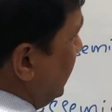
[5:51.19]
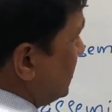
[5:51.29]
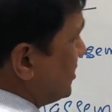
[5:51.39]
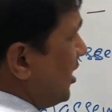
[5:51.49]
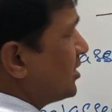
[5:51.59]
it
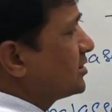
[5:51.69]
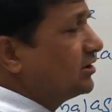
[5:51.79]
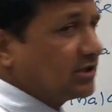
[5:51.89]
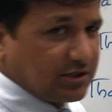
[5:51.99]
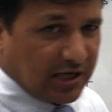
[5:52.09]
is not
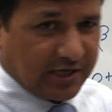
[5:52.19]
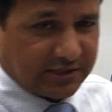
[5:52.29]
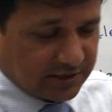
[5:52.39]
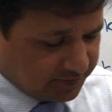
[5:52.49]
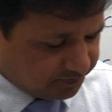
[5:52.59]

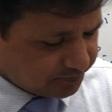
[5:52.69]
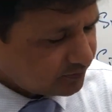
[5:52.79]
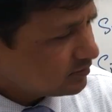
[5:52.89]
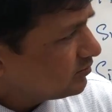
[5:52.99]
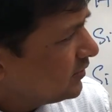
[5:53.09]
synthesized.
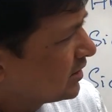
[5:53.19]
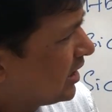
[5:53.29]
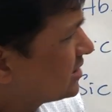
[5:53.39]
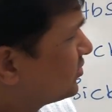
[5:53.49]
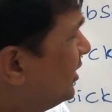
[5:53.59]

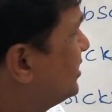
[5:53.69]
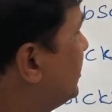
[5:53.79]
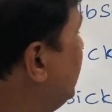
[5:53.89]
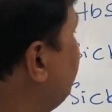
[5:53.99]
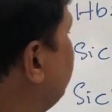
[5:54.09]
That's why
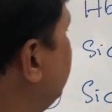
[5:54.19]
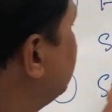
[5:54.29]
the name of the